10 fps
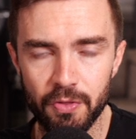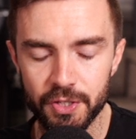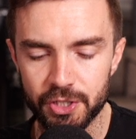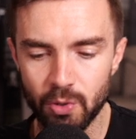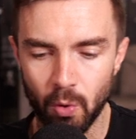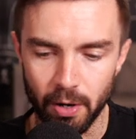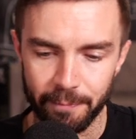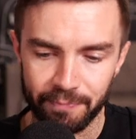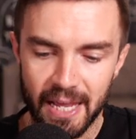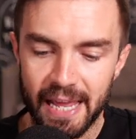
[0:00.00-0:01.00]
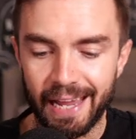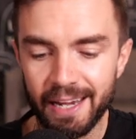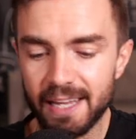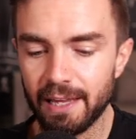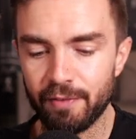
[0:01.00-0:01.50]
the store, any
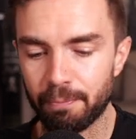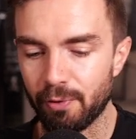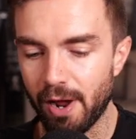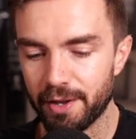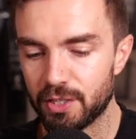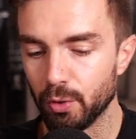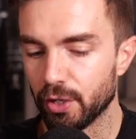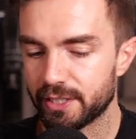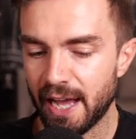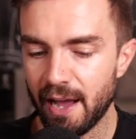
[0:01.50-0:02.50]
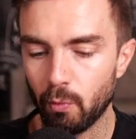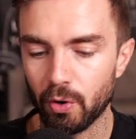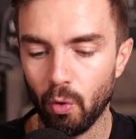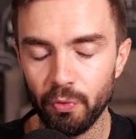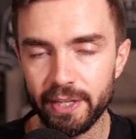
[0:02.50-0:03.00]
given product you looked at would
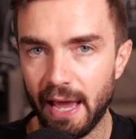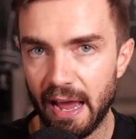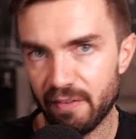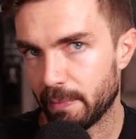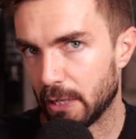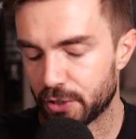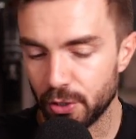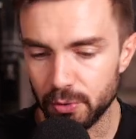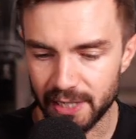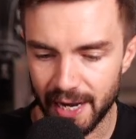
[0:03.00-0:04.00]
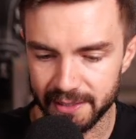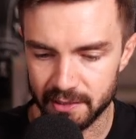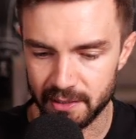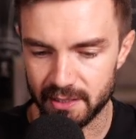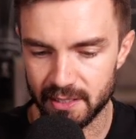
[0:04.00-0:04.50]
only have about 2 sizes
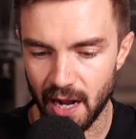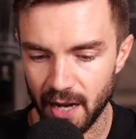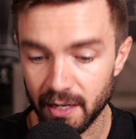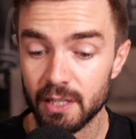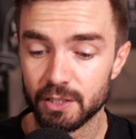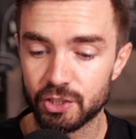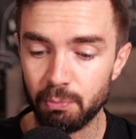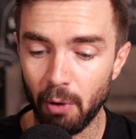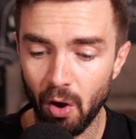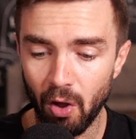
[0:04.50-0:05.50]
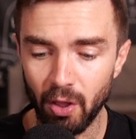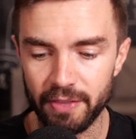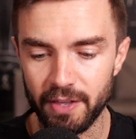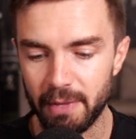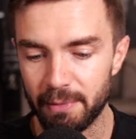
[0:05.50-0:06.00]
in stock, small and
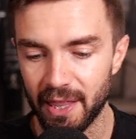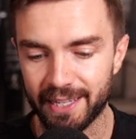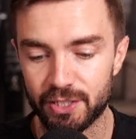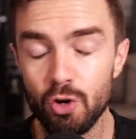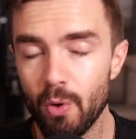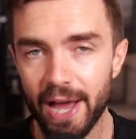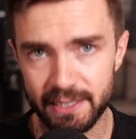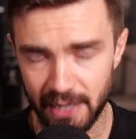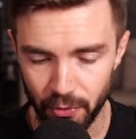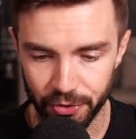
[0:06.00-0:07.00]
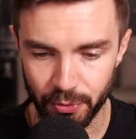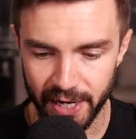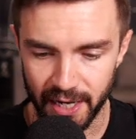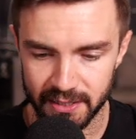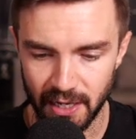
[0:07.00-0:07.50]
then maybe like 2XL or
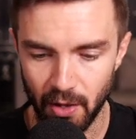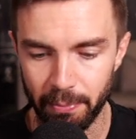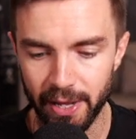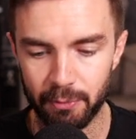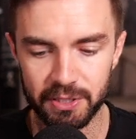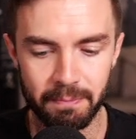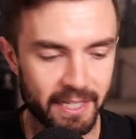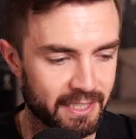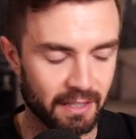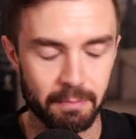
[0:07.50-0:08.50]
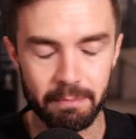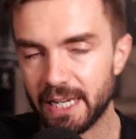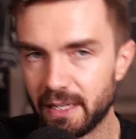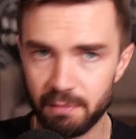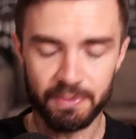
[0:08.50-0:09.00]
3XL, but it was missing the
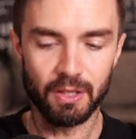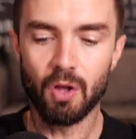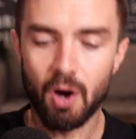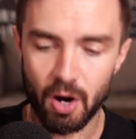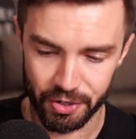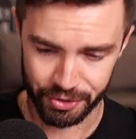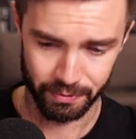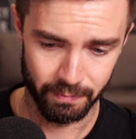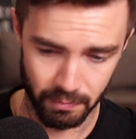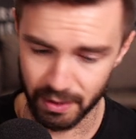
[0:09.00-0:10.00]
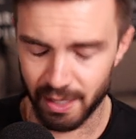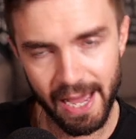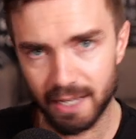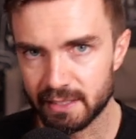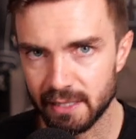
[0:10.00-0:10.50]
medium, the large, the
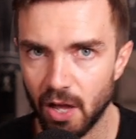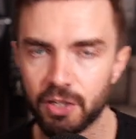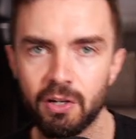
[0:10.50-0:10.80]
XL,